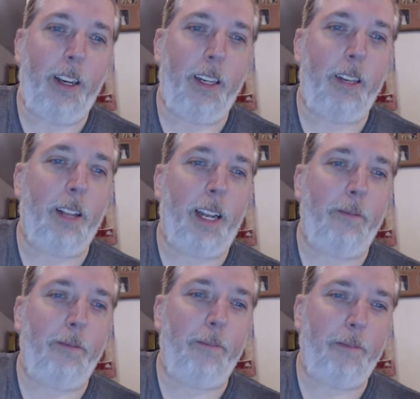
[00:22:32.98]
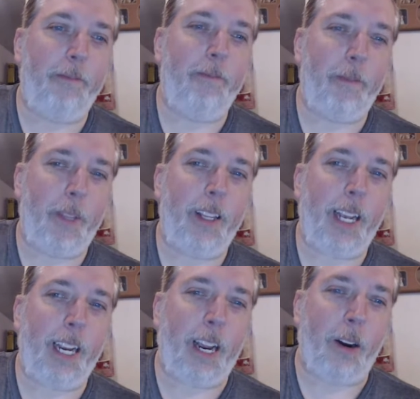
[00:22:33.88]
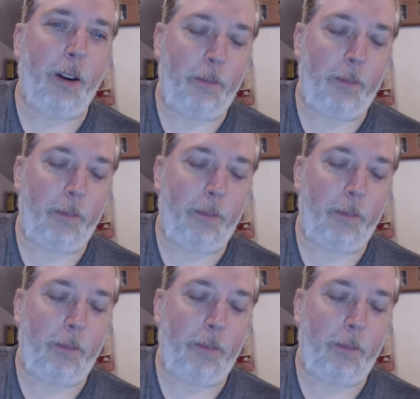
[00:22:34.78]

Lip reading: Till then, take care.